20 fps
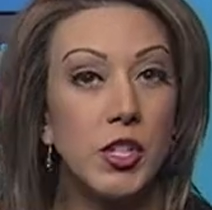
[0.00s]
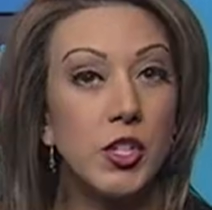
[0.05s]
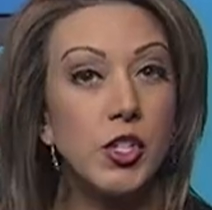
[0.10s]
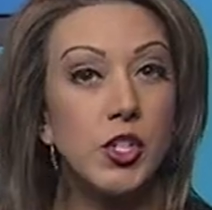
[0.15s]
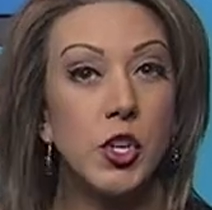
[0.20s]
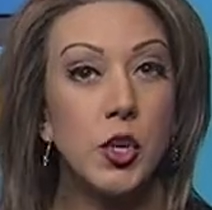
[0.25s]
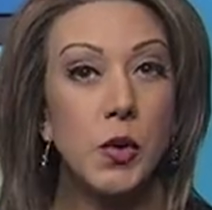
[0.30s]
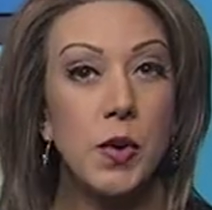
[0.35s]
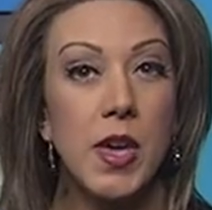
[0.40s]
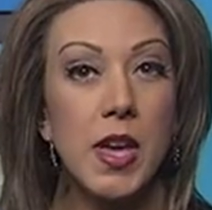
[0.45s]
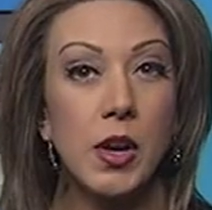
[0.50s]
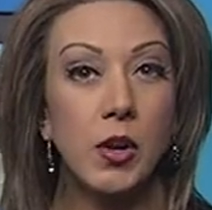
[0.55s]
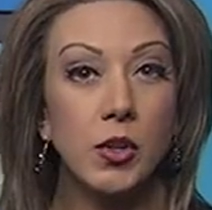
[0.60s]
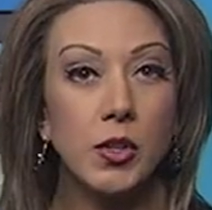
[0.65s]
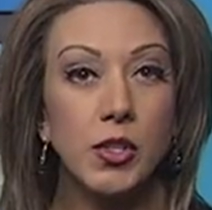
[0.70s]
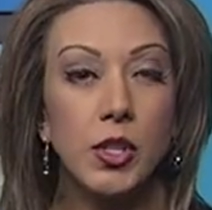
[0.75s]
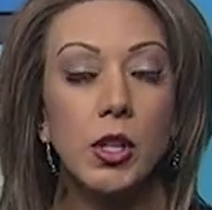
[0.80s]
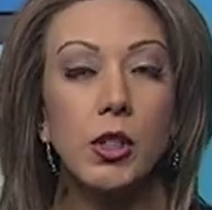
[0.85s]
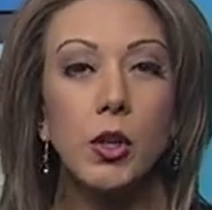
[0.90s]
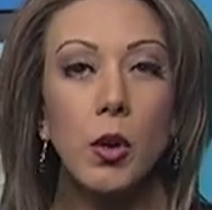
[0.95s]
than two
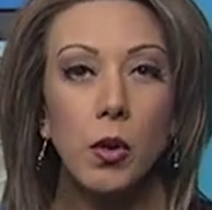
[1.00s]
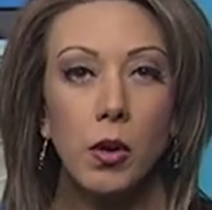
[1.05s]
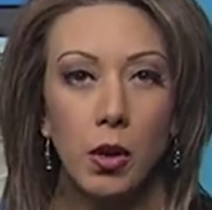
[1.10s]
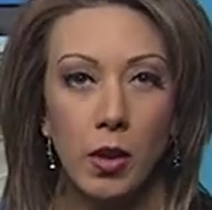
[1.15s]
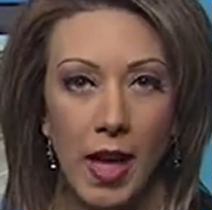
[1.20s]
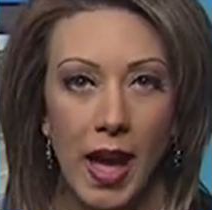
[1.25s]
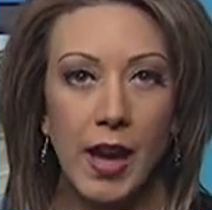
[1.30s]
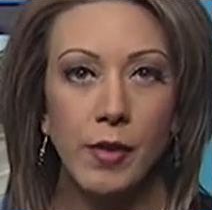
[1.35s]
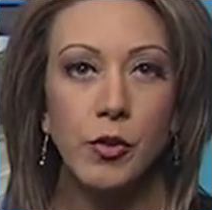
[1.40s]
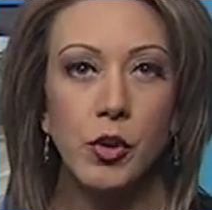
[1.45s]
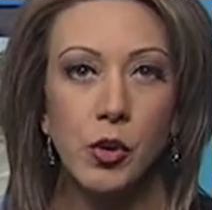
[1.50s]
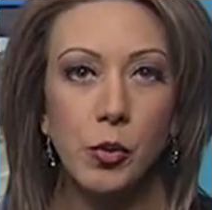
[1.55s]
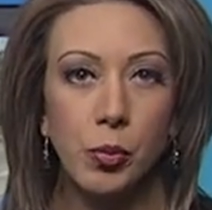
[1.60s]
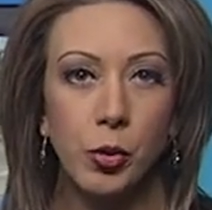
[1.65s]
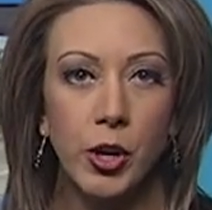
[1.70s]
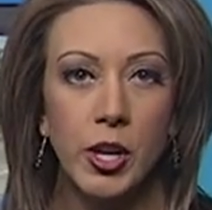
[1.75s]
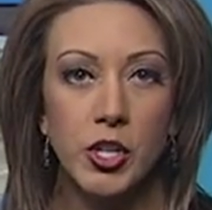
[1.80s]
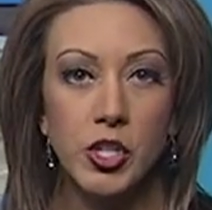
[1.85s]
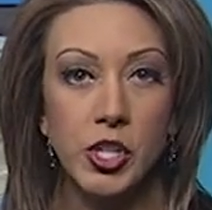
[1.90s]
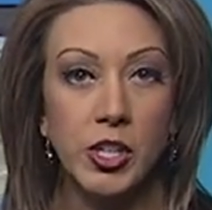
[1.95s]
years, the Laurel Avenue
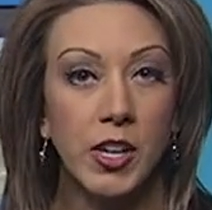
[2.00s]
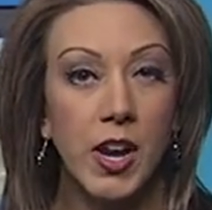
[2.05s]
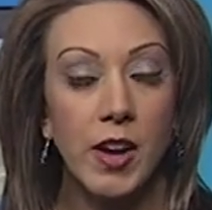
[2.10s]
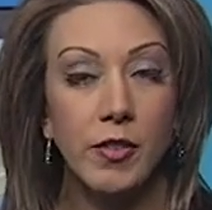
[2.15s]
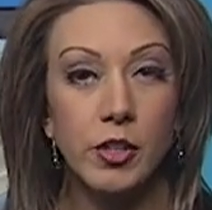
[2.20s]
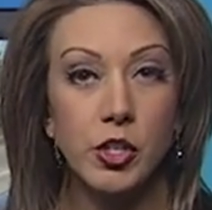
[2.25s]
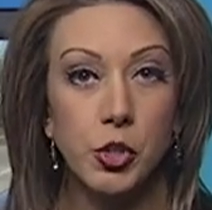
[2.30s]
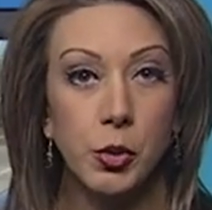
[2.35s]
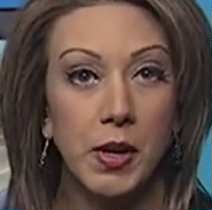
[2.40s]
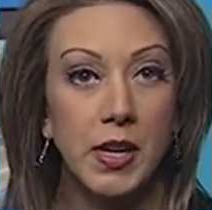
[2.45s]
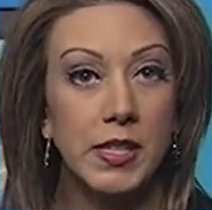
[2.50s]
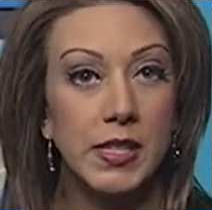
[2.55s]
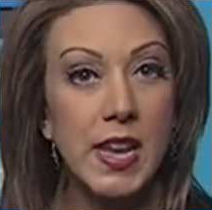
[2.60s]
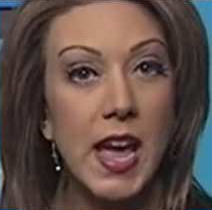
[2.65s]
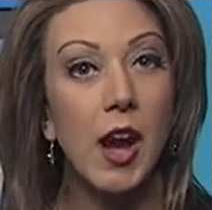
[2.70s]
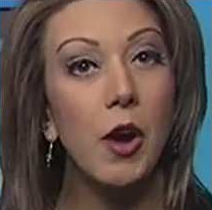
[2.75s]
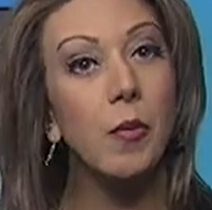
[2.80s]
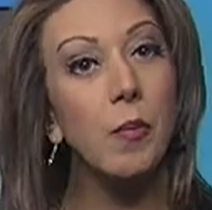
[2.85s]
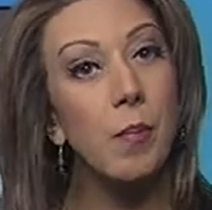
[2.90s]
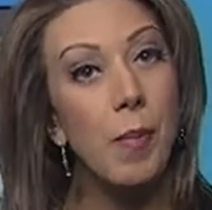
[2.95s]
Bridge in Coventry is
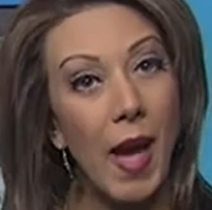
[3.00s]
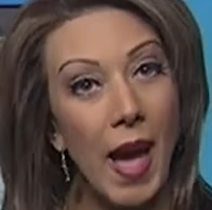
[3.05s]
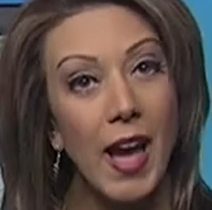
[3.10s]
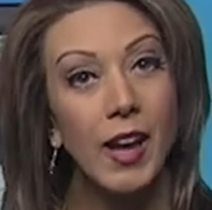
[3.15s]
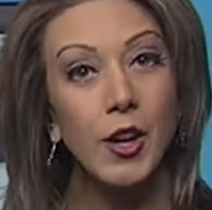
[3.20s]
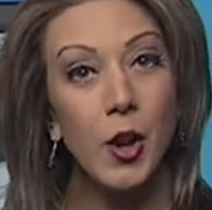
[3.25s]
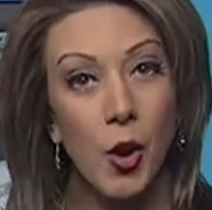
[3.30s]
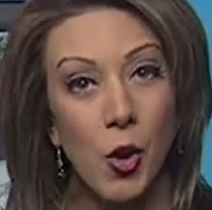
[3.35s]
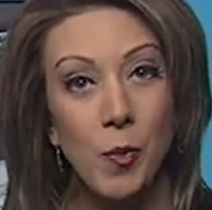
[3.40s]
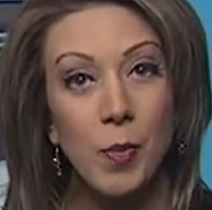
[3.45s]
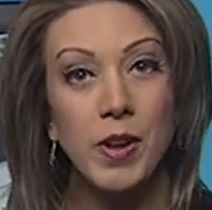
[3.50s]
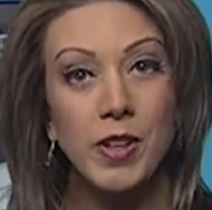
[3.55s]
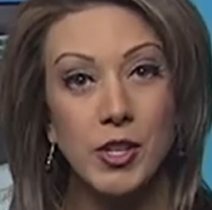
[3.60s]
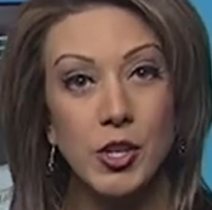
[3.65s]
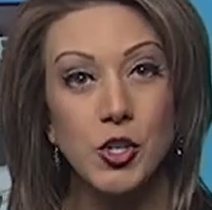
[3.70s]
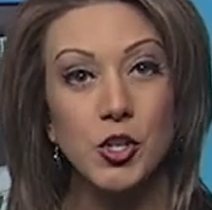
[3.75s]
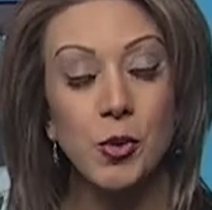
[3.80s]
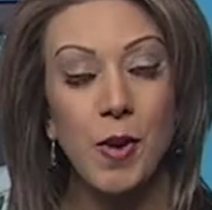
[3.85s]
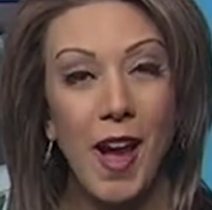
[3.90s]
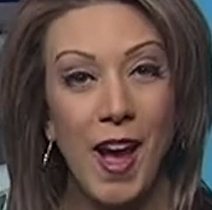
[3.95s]
now back open
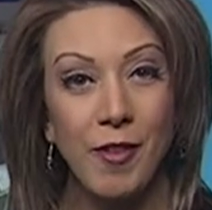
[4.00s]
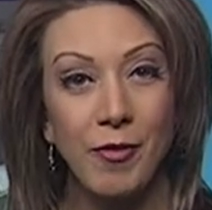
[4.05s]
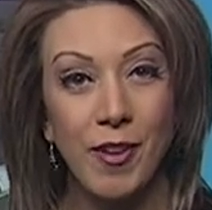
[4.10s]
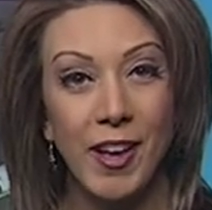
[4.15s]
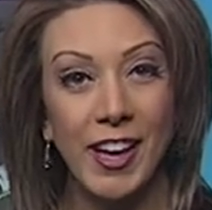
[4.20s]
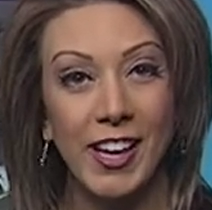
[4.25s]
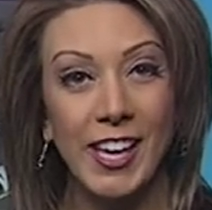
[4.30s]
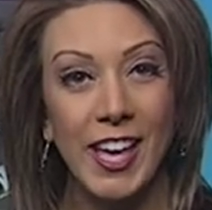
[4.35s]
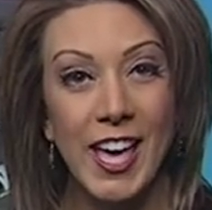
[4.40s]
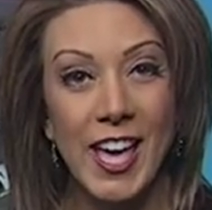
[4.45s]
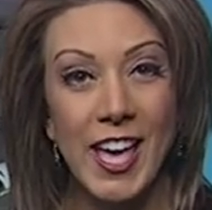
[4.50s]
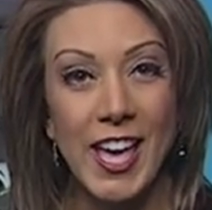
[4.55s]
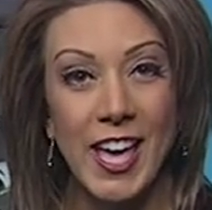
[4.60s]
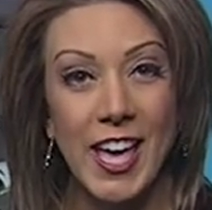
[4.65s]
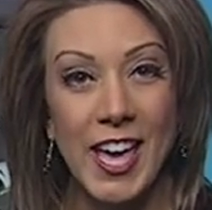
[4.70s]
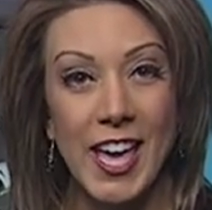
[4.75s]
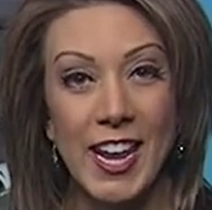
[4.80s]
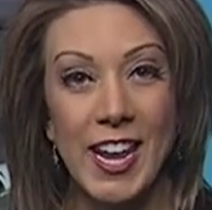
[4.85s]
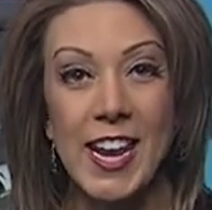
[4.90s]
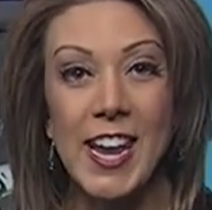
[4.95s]
to traffic,
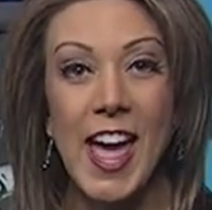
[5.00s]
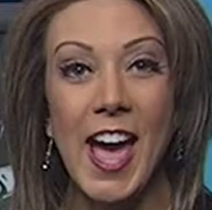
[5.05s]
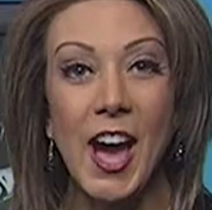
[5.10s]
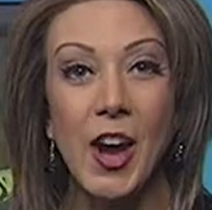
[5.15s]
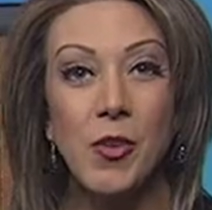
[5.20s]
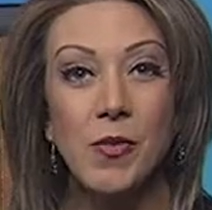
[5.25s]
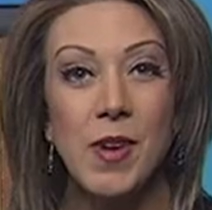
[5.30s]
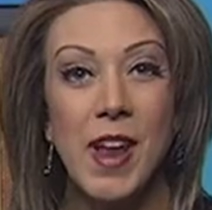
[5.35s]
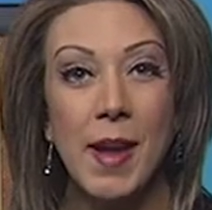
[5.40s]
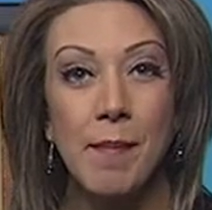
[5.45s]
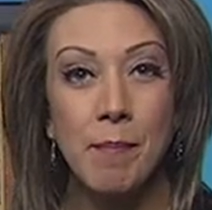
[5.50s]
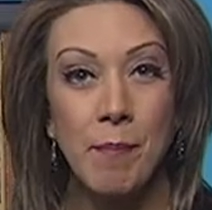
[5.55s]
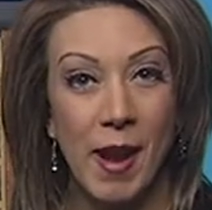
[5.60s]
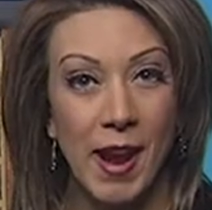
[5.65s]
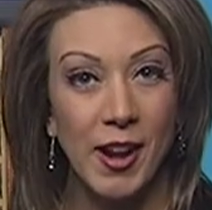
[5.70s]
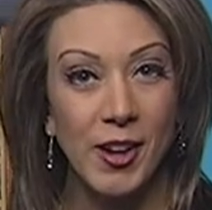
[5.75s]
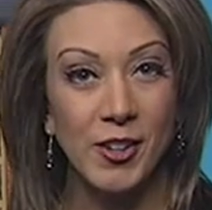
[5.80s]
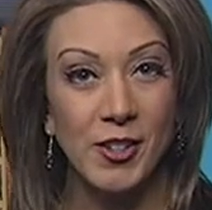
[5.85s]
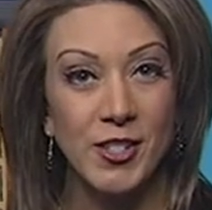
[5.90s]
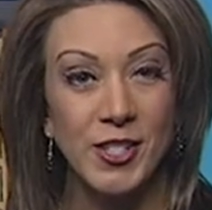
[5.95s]
and it now
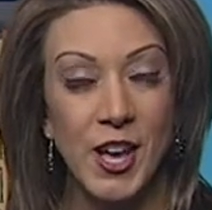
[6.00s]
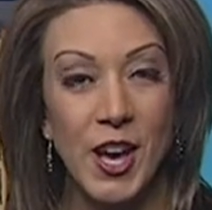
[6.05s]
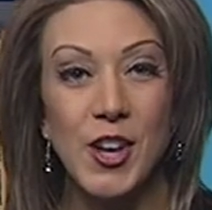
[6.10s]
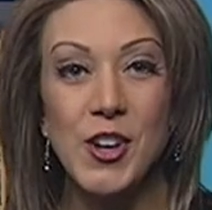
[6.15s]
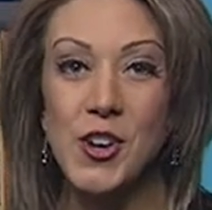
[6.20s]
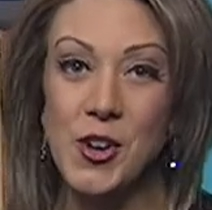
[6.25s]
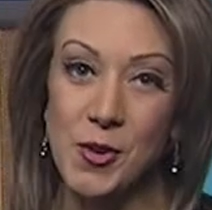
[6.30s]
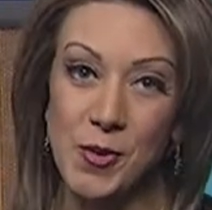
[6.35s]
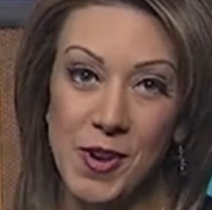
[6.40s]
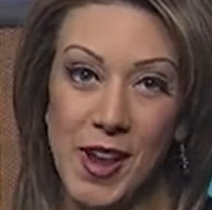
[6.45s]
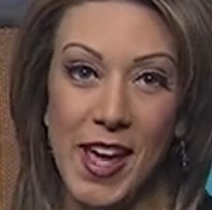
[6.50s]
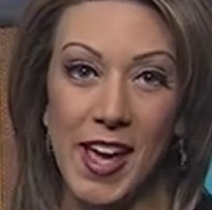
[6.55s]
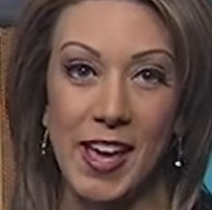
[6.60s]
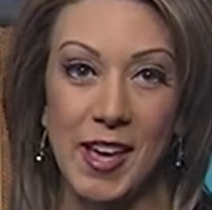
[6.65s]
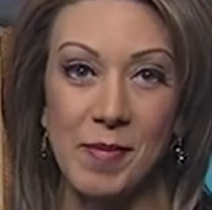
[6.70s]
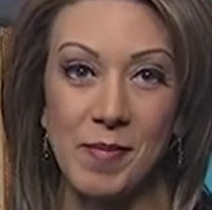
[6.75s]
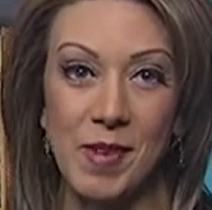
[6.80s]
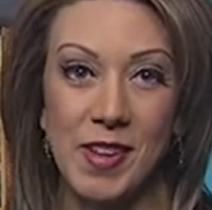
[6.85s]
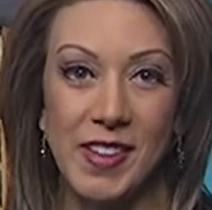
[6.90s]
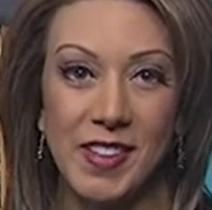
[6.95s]
bears a new
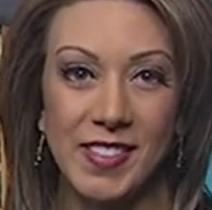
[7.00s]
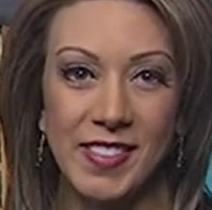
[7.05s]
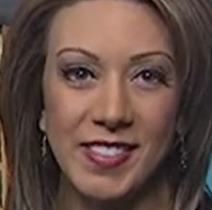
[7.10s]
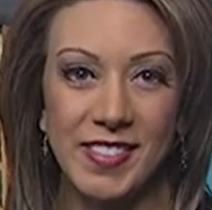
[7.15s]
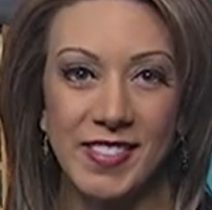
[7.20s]
name.